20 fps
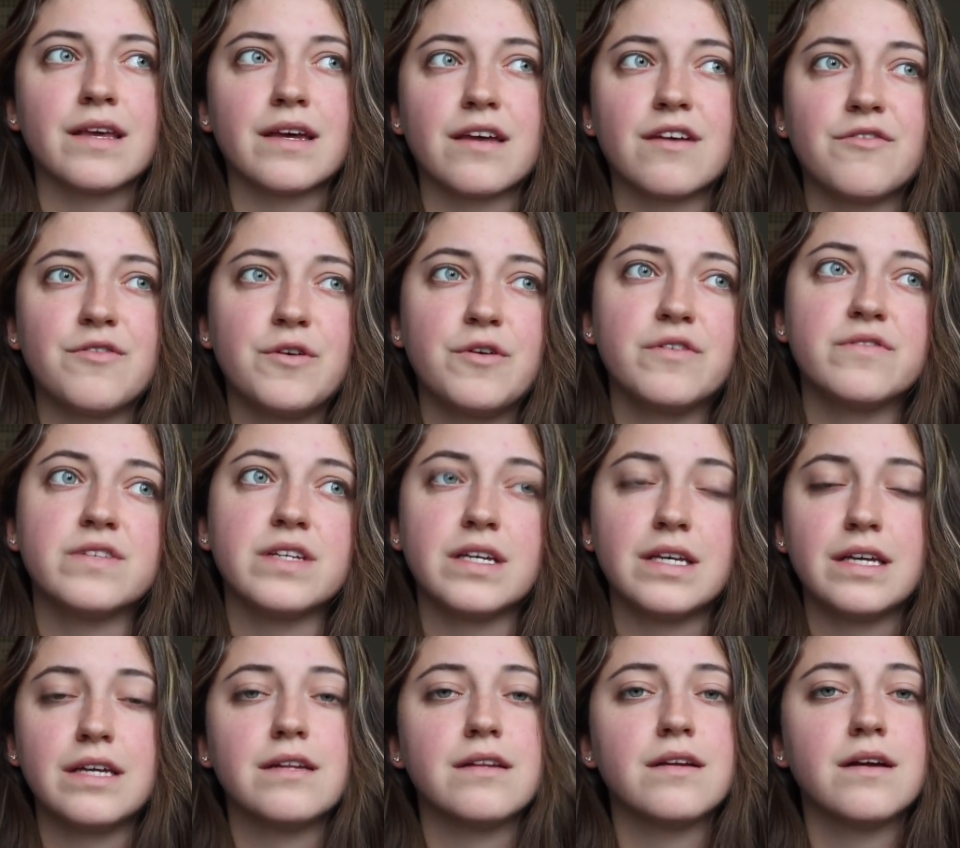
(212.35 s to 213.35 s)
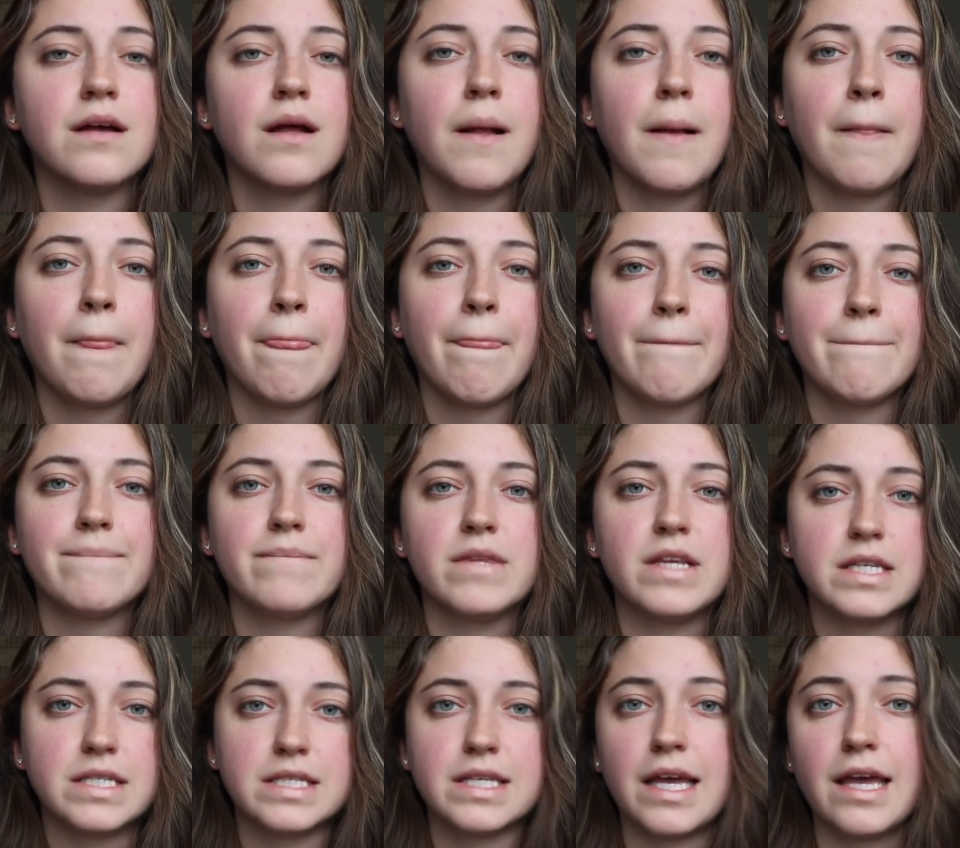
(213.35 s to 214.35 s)
Like if you have to eat
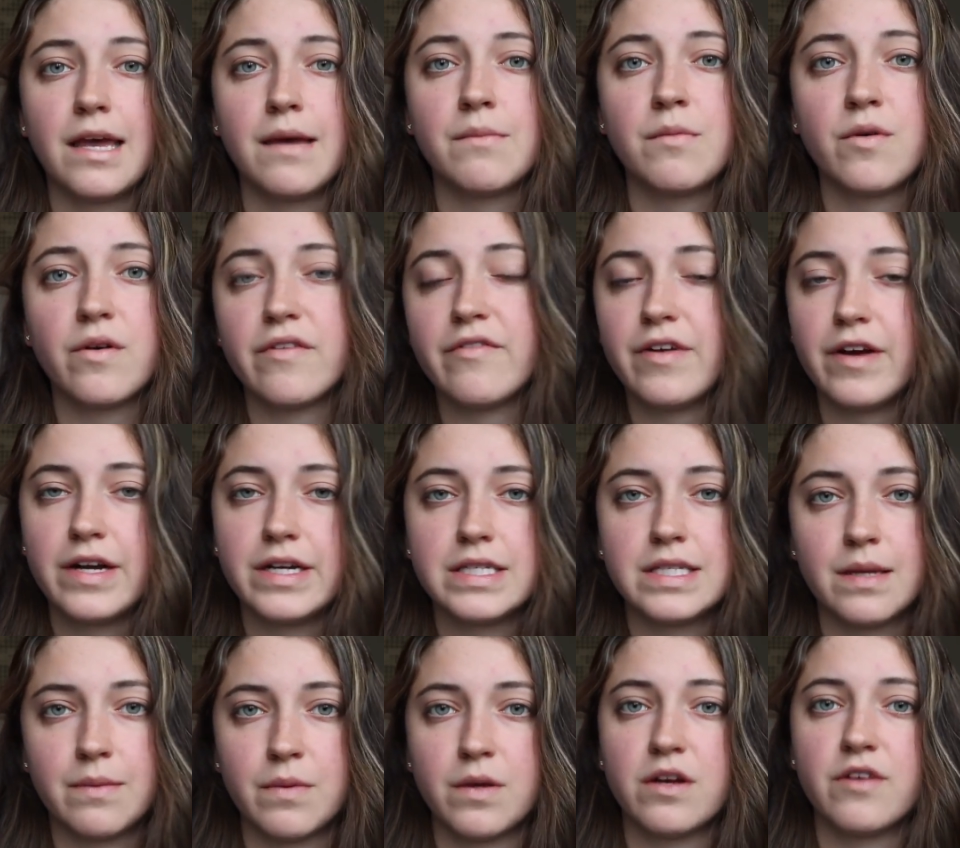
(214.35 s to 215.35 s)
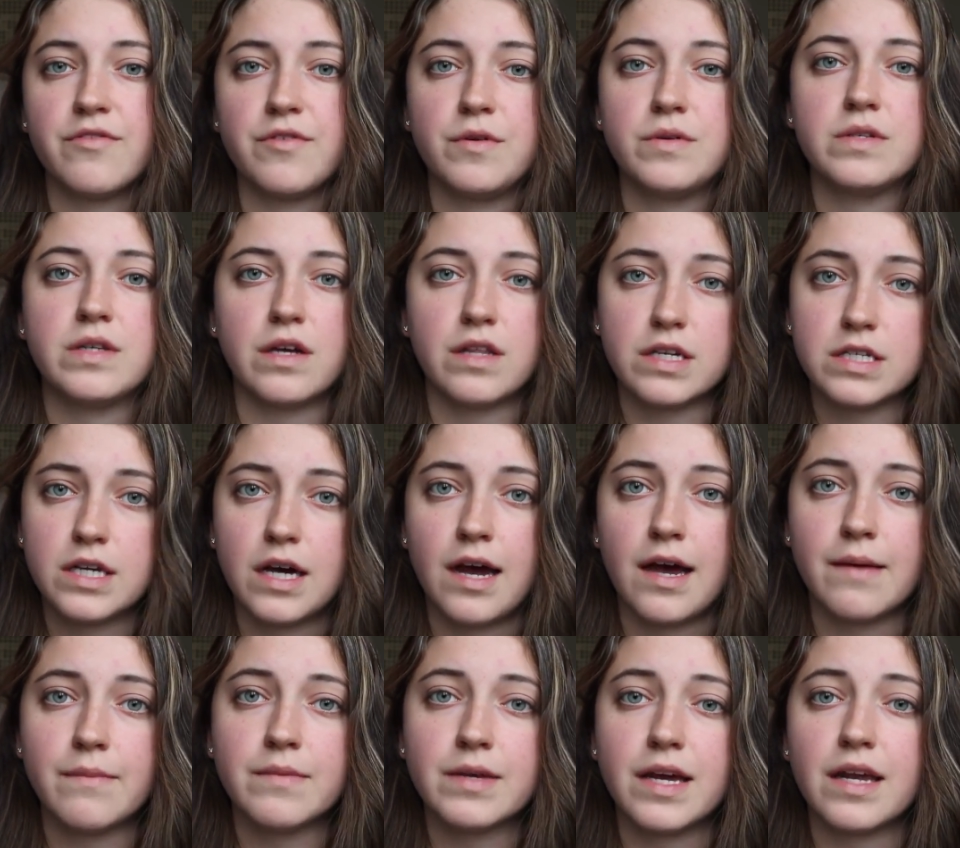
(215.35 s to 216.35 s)
the same or very similar foods all the
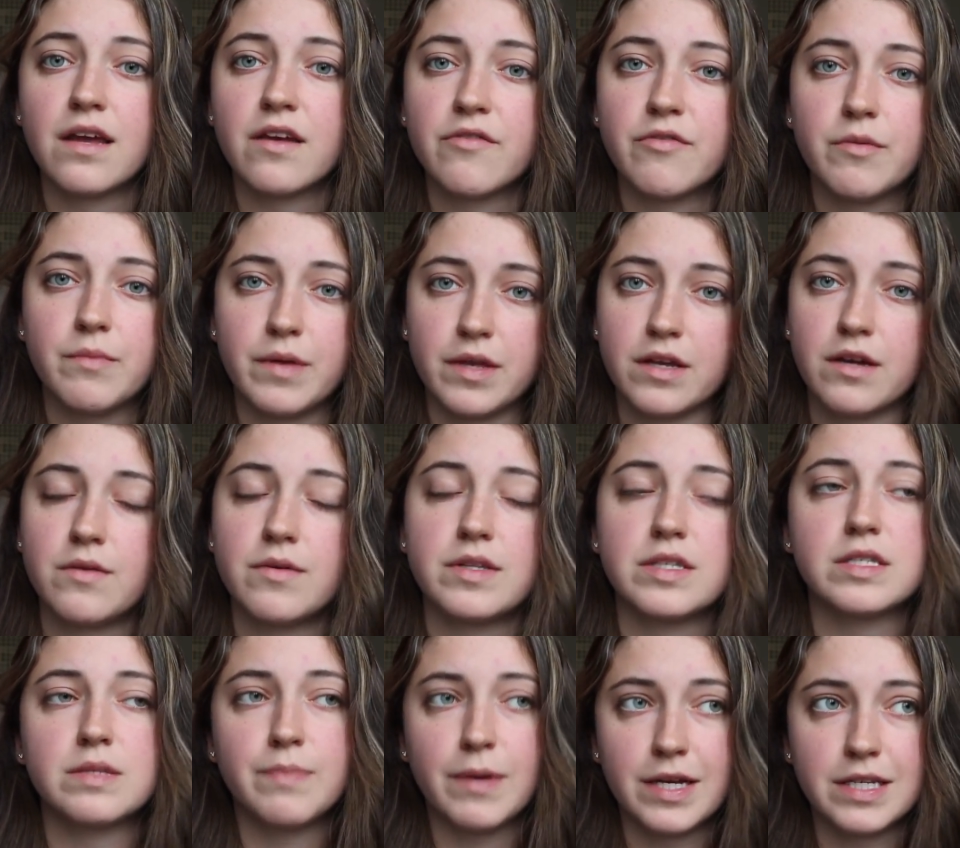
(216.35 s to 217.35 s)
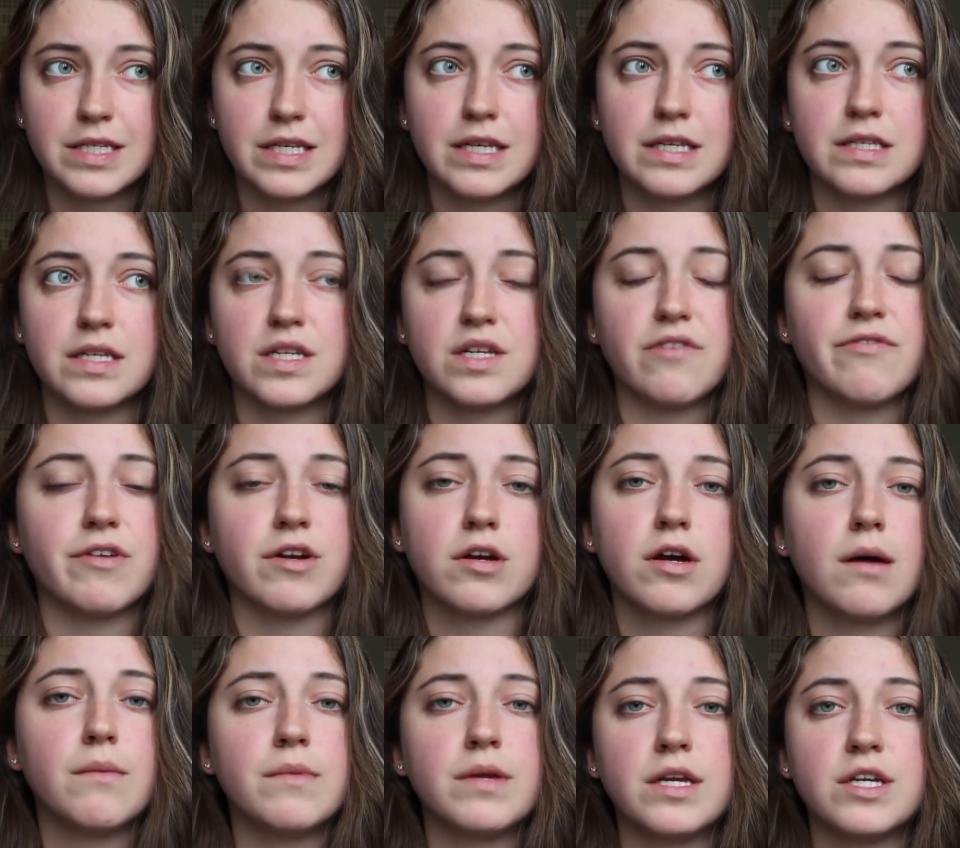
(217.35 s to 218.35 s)
time, getting familiar with spices and different
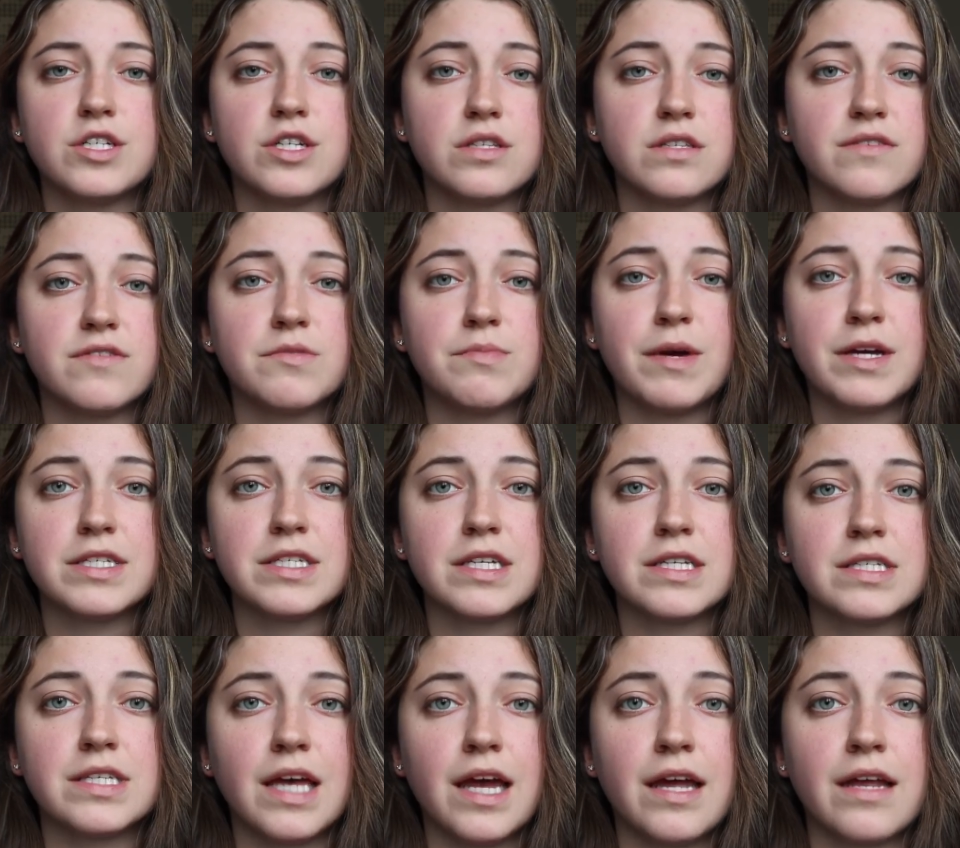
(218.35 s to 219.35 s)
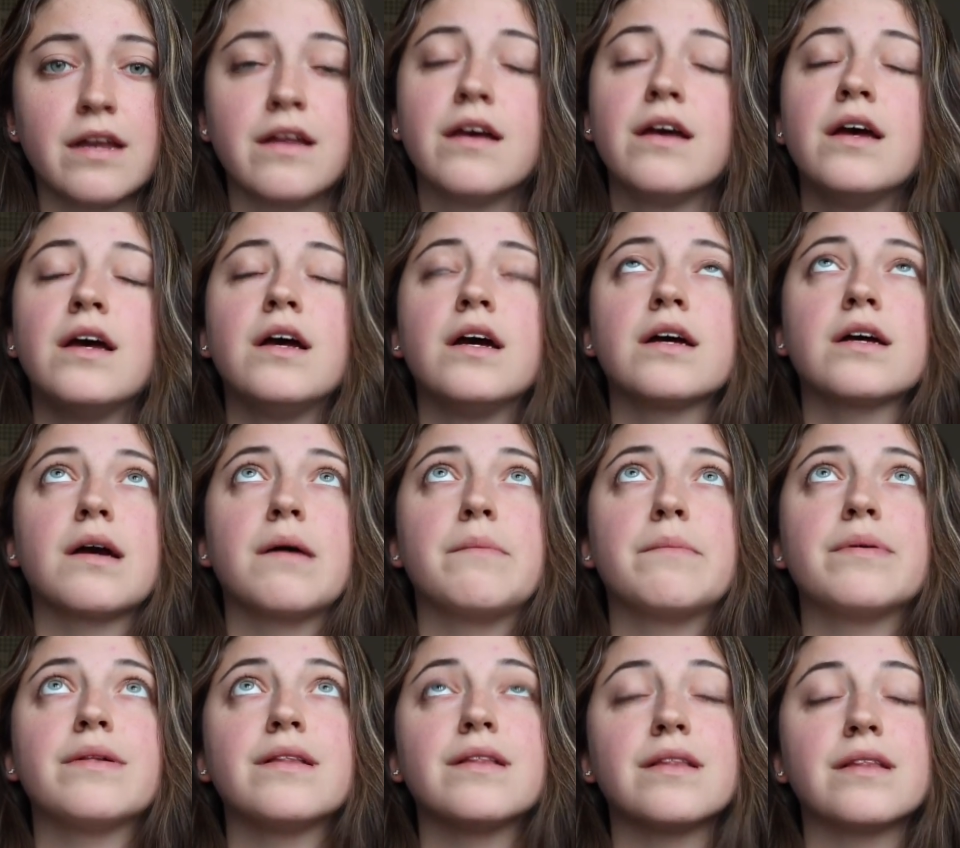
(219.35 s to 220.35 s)
combinations of spices can
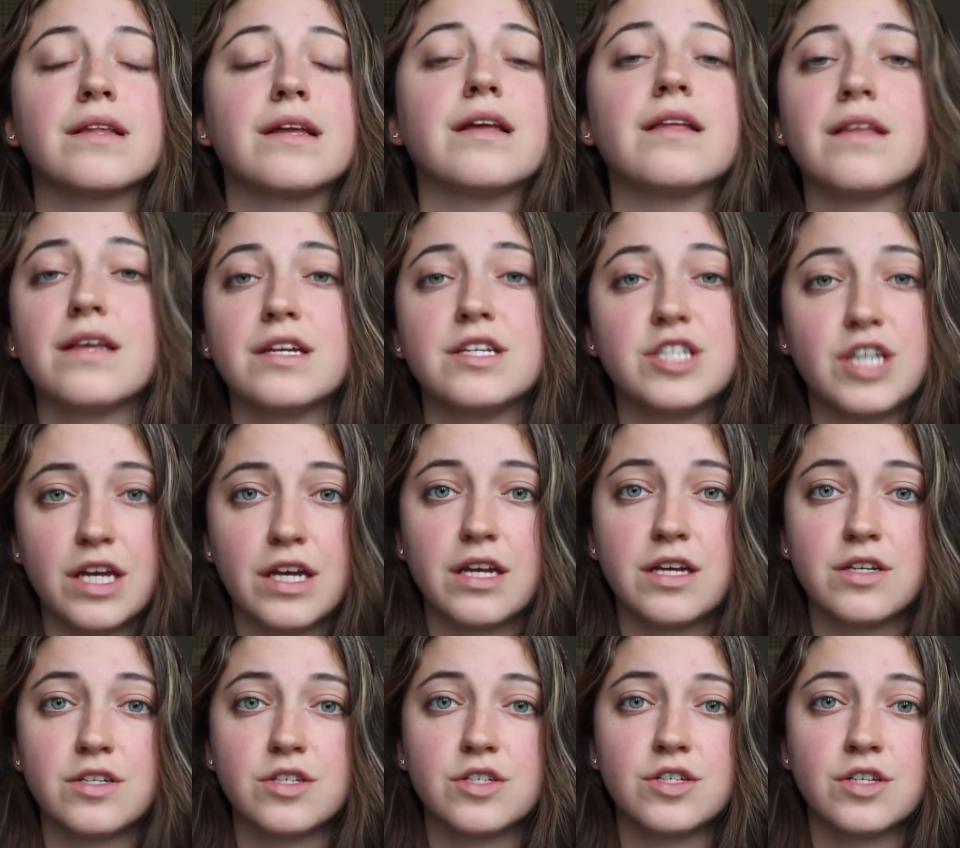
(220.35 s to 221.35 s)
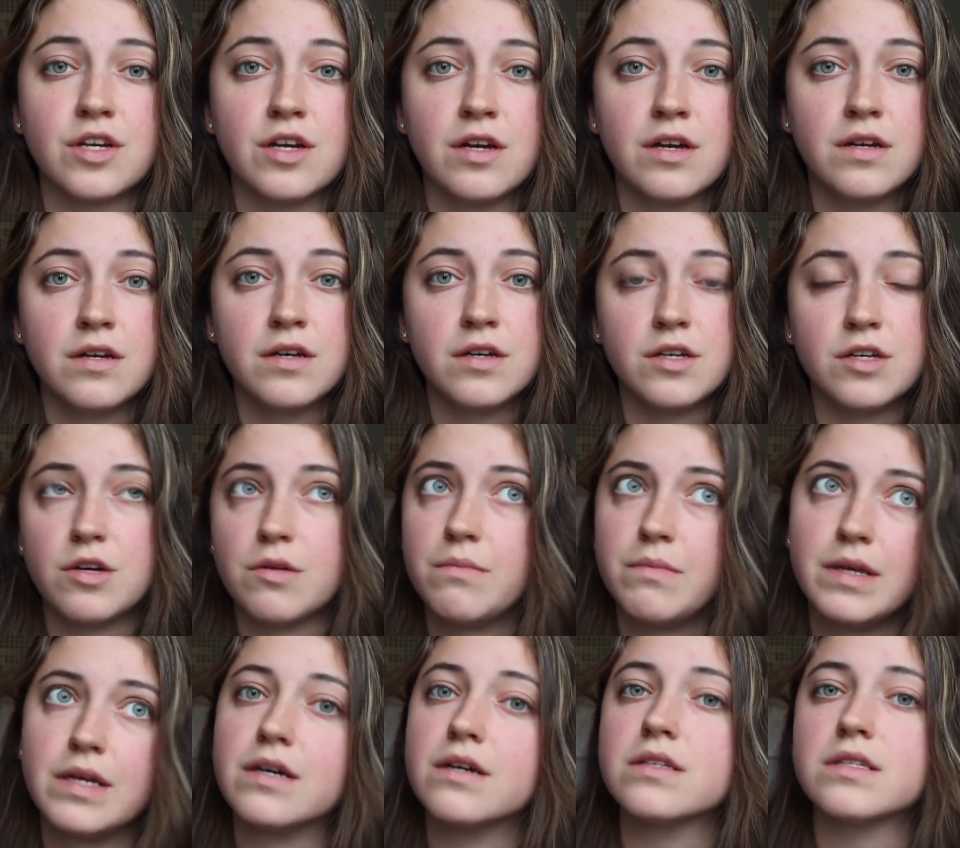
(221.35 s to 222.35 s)
completely change your
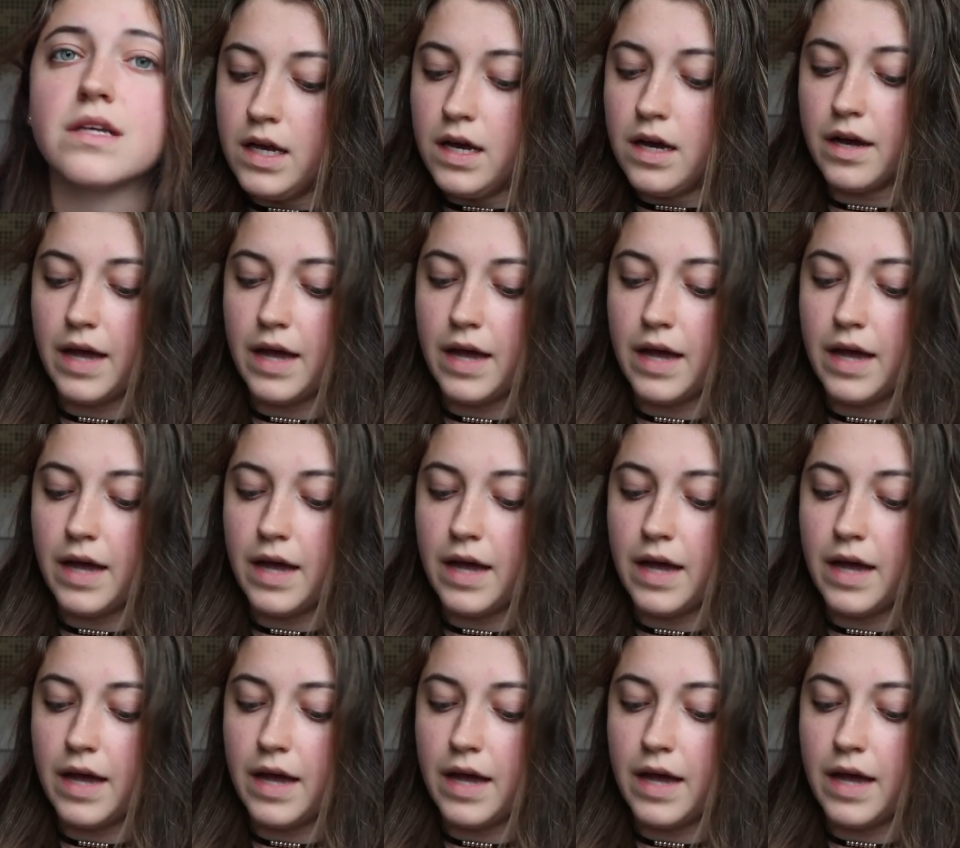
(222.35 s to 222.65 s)
meals.